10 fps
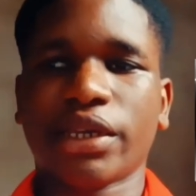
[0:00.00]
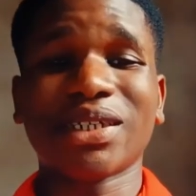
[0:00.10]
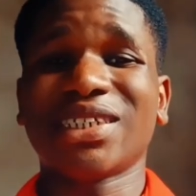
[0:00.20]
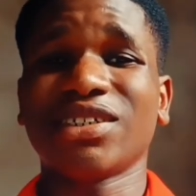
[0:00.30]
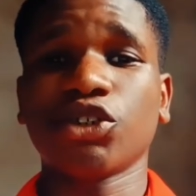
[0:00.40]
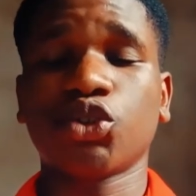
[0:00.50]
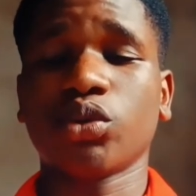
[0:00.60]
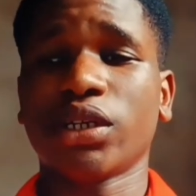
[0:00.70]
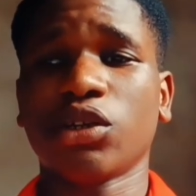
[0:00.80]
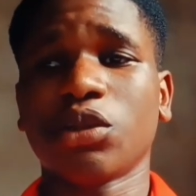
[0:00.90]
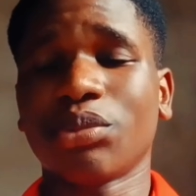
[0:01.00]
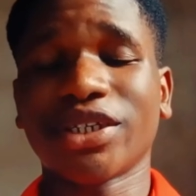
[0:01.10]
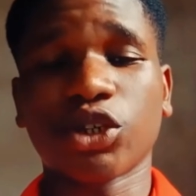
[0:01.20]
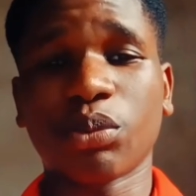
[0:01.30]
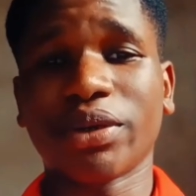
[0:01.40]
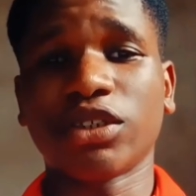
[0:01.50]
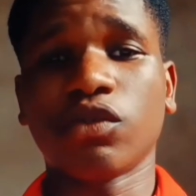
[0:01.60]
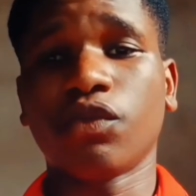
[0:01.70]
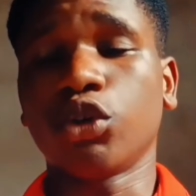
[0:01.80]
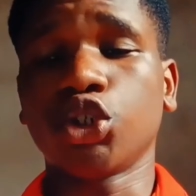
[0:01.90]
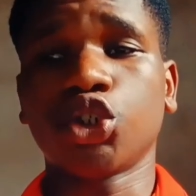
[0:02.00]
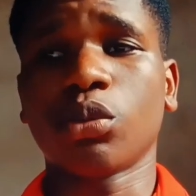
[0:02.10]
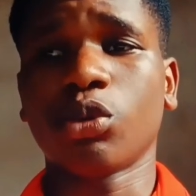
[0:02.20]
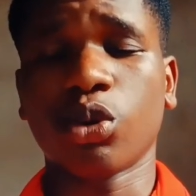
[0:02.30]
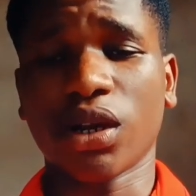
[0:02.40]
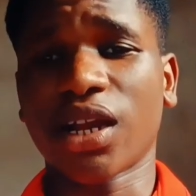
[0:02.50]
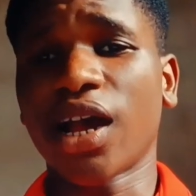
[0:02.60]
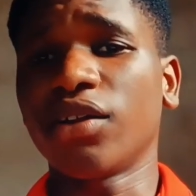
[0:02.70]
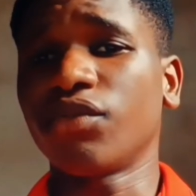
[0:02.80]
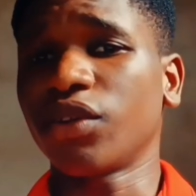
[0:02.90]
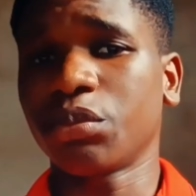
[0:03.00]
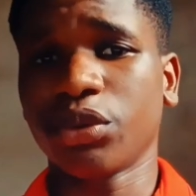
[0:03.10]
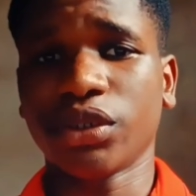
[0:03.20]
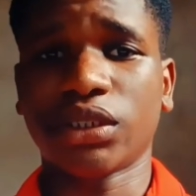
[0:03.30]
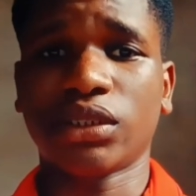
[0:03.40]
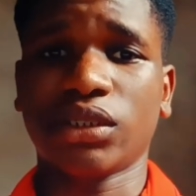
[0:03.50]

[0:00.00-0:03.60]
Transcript: You might say those two are not the best compared to Photoshop or Canva, but